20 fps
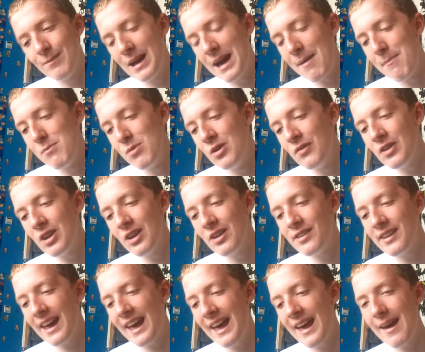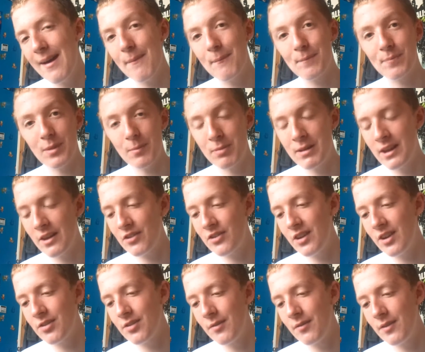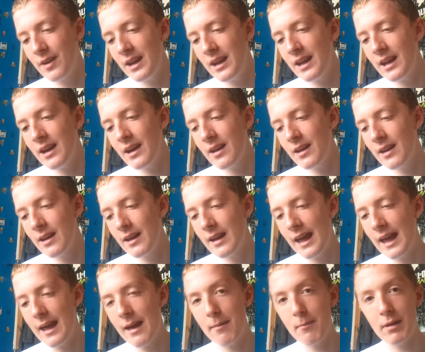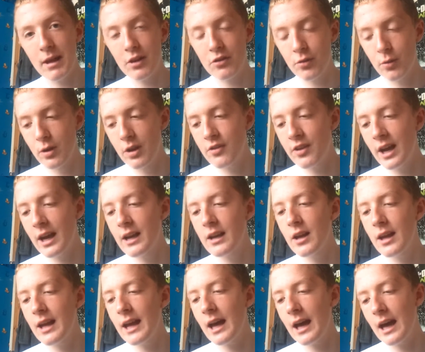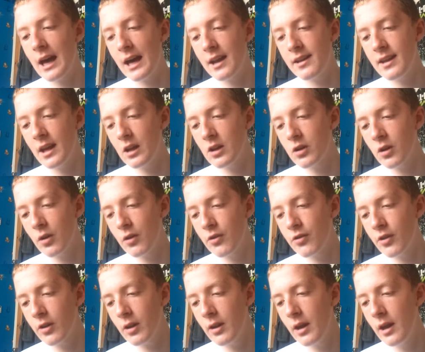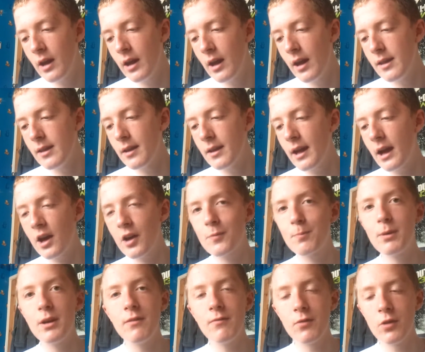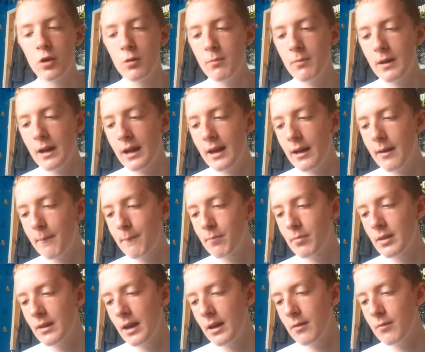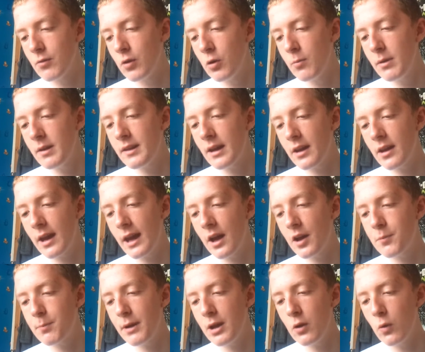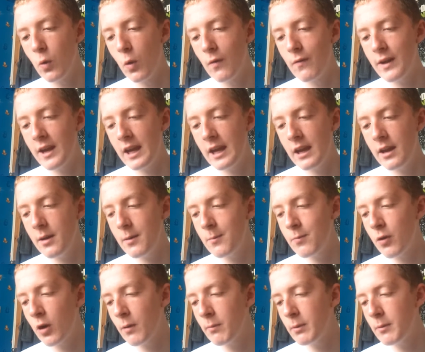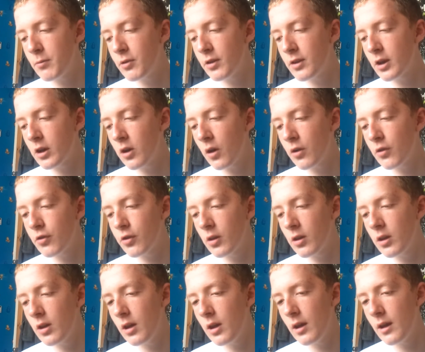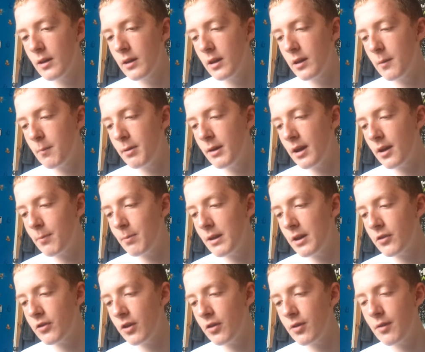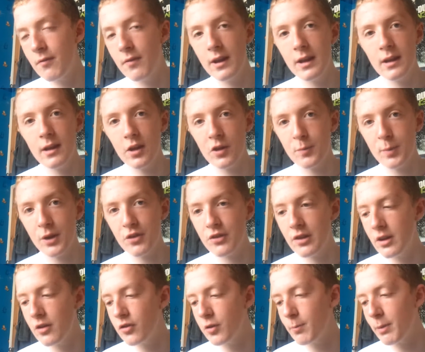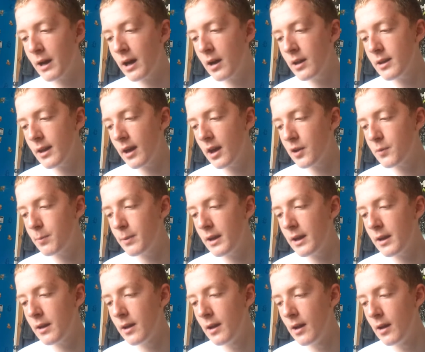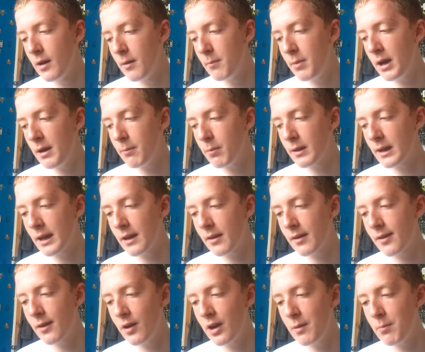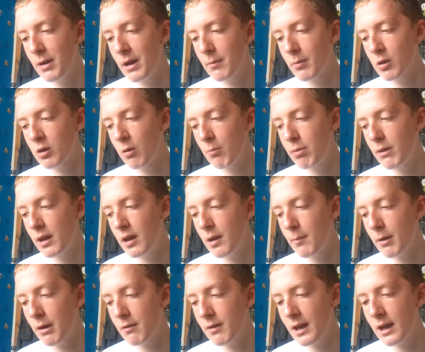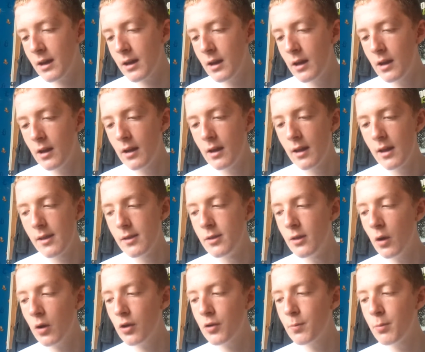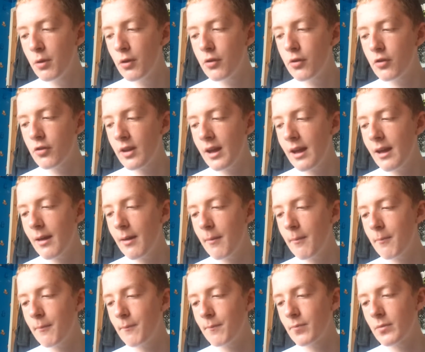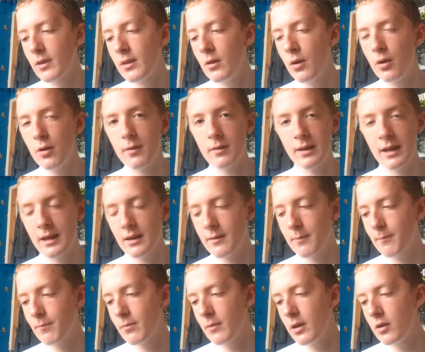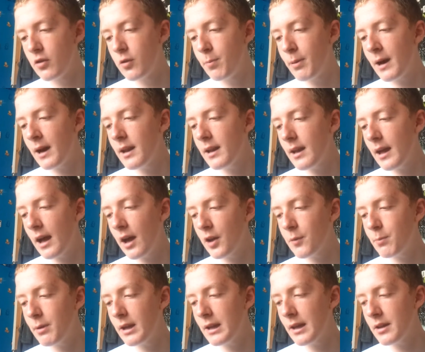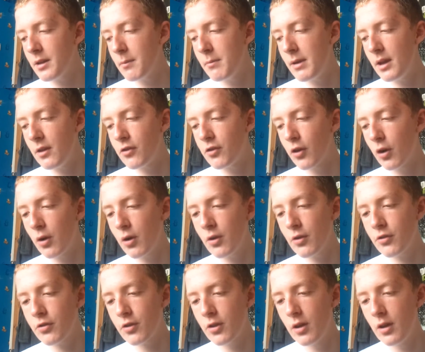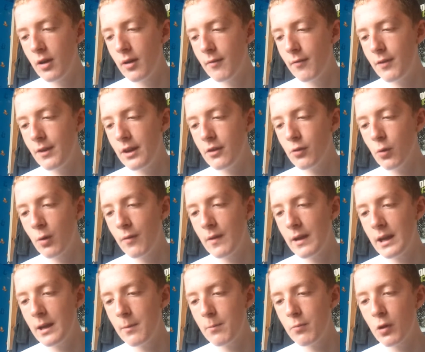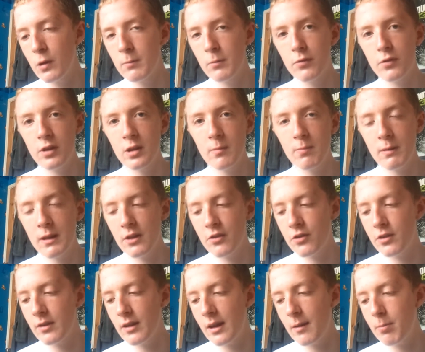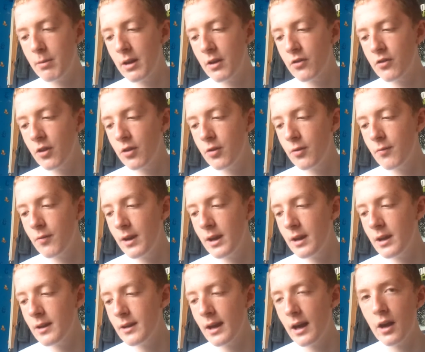Moving on to PlayStation Vita, like Sony's handheld console. Now there has been rumored that there has been overheating problems in the console, the PlayStation Vita, especially in Japan. There has been people like 30 people complaining about that. Not as much as not like Japan has been like the main source for these overheating problems in the PlayStation Vita.